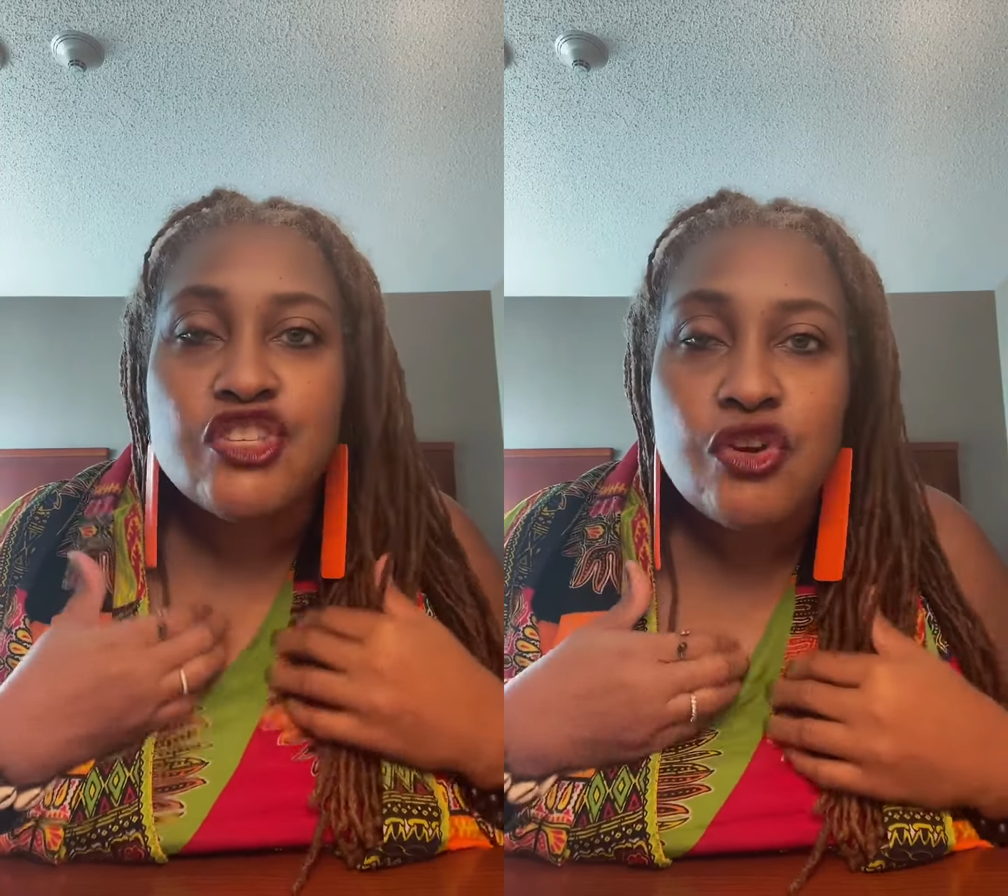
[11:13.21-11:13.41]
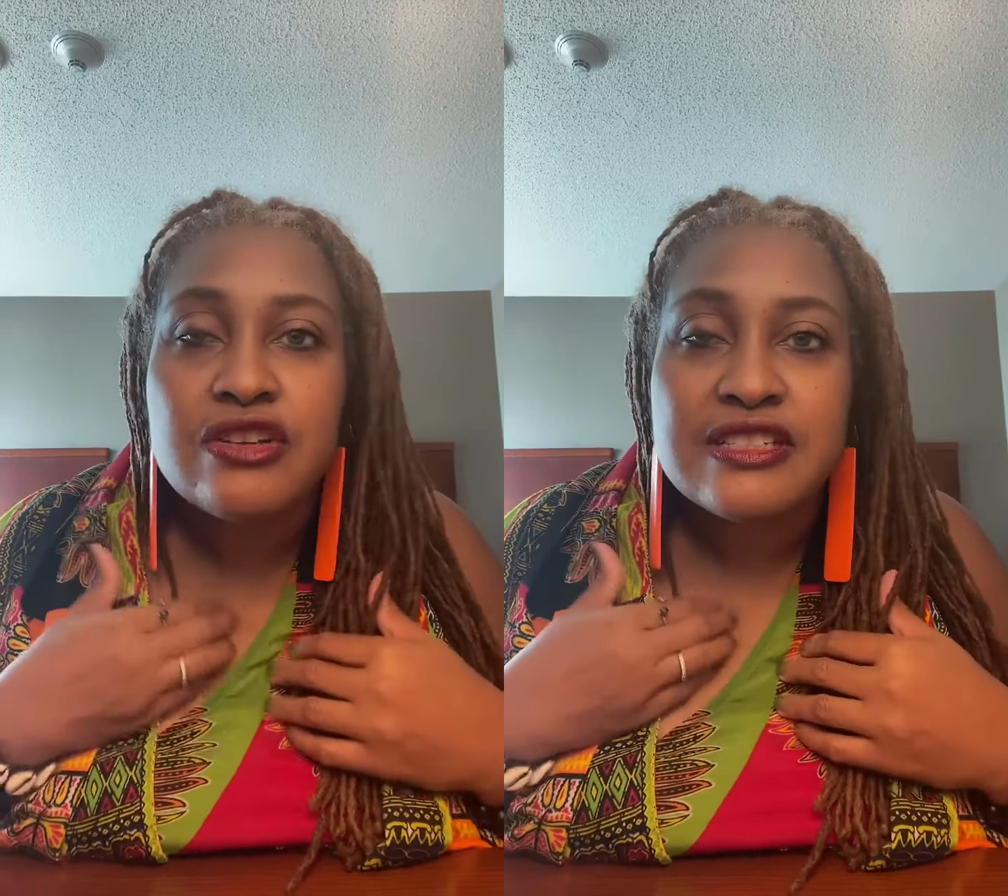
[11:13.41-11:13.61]

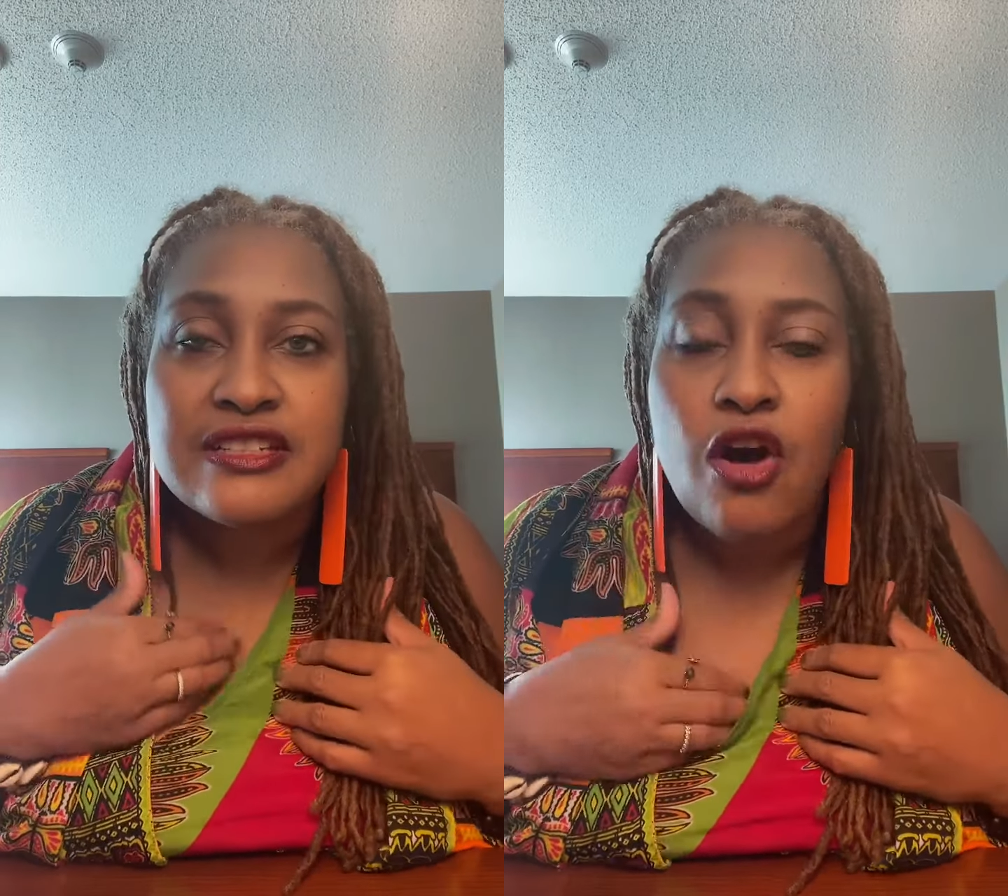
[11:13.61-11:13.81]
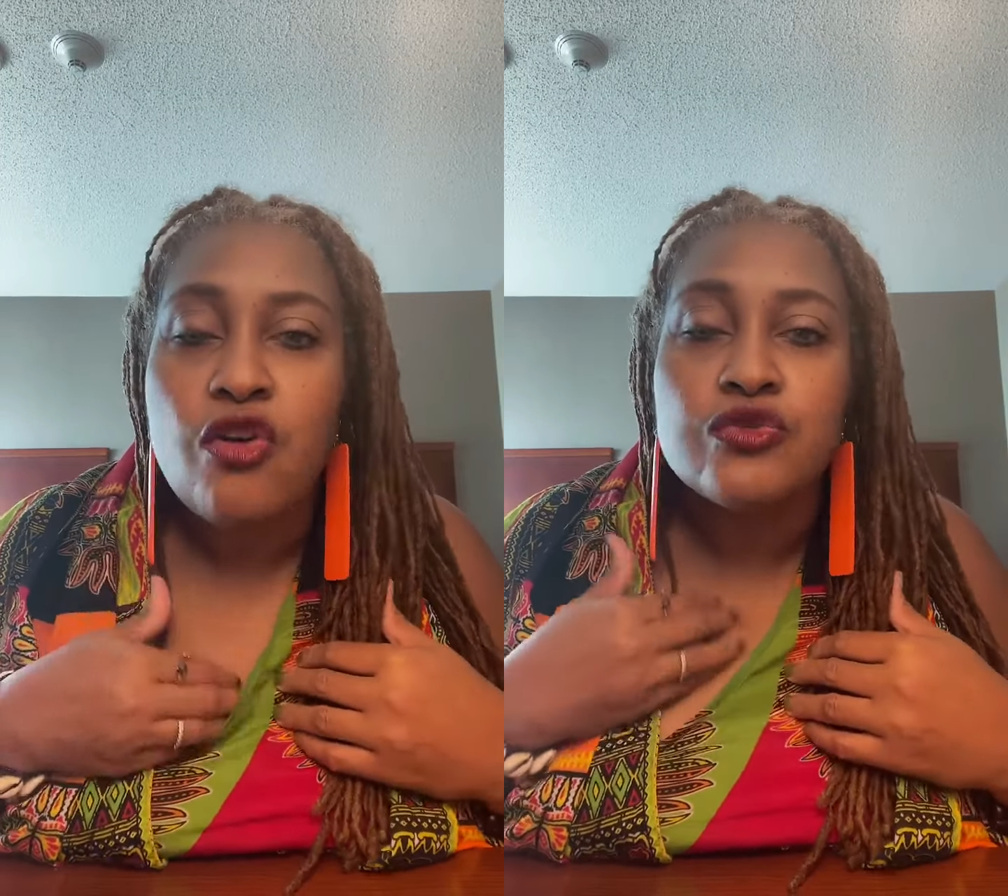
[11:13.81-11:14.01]
your
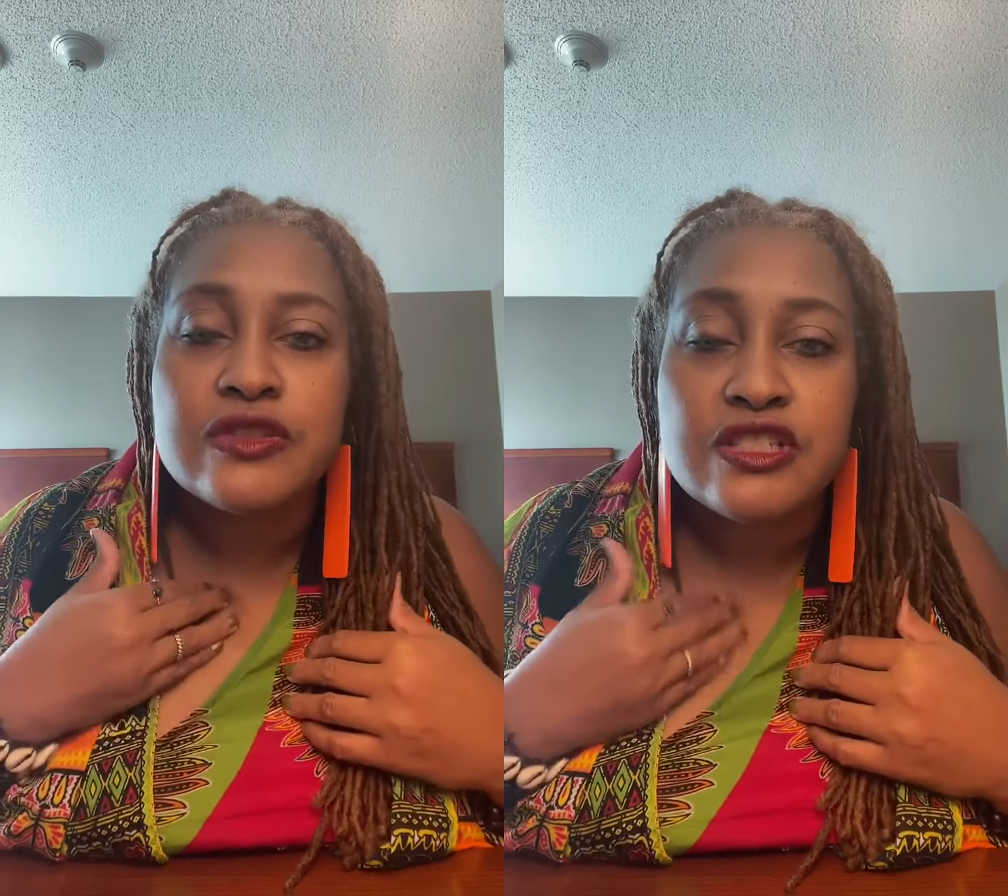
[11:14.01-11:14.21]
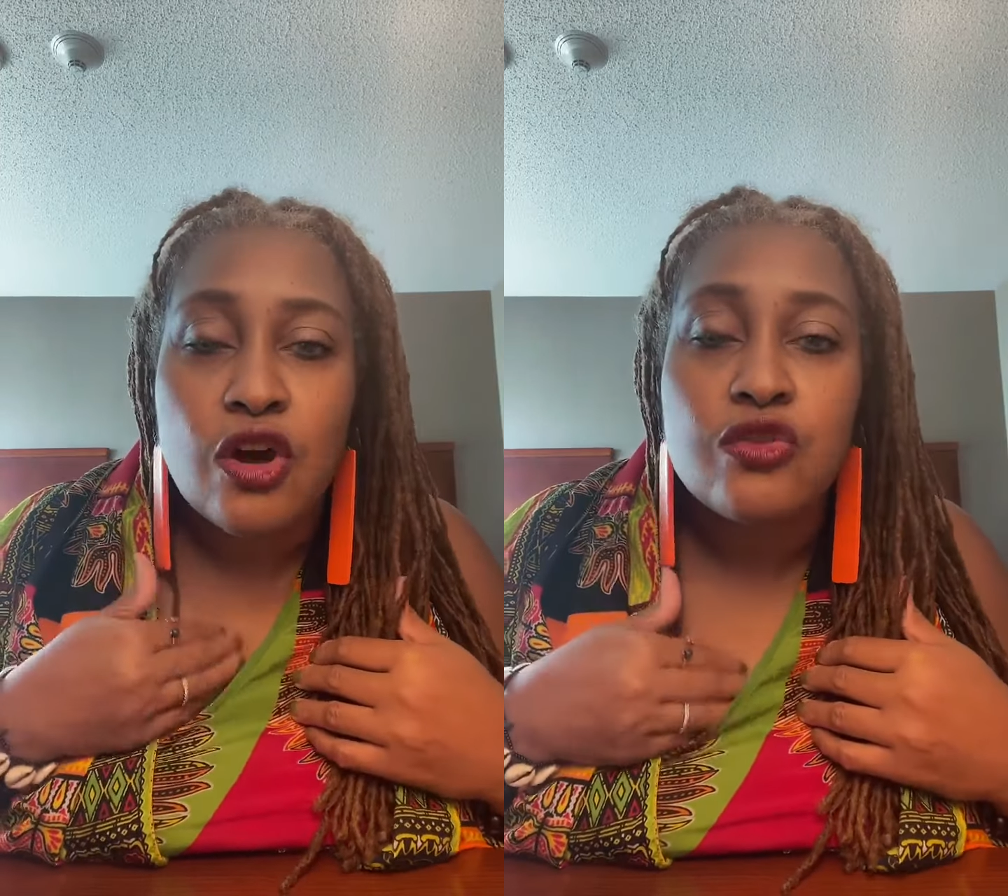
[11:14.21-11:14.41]
own
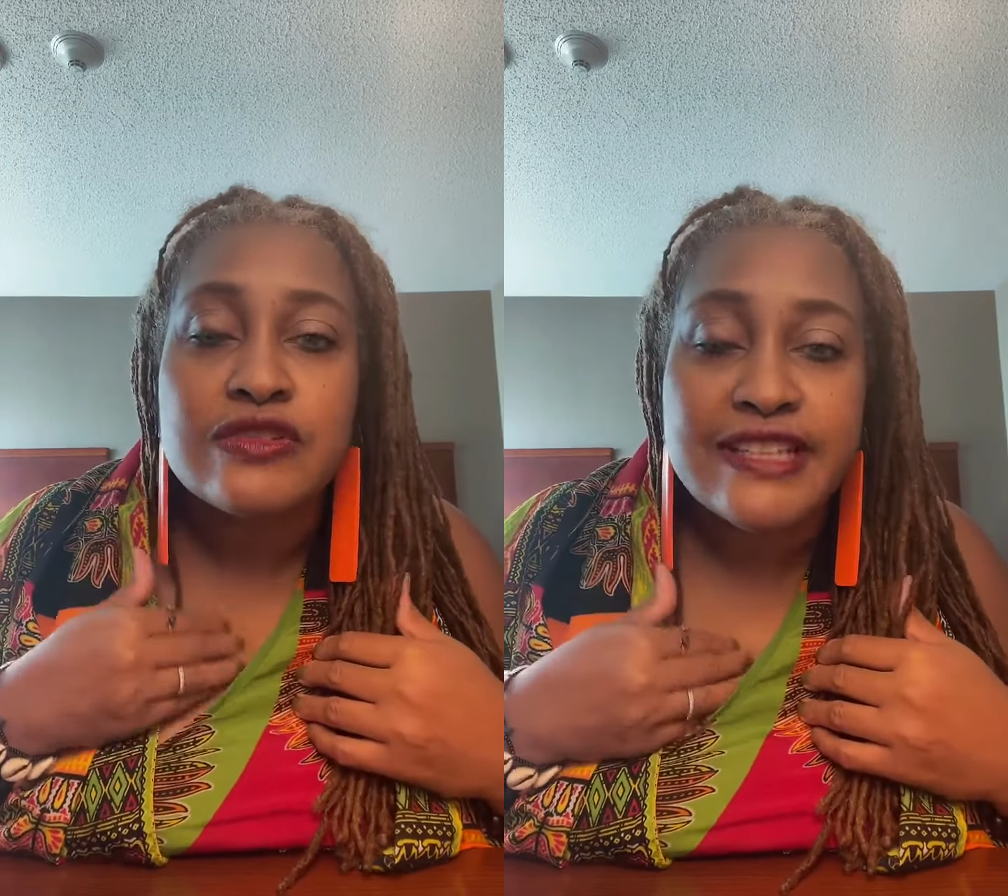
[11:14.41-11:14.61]
soul,